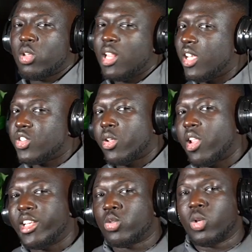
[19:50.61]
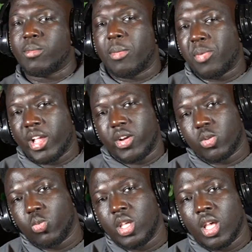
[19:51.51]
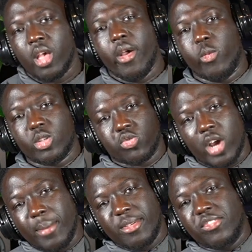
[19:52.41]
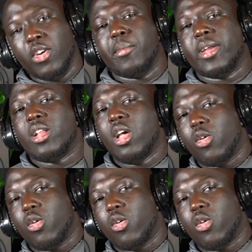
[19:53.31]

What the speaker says: Last week, my Player of the Week was Robbie Footman,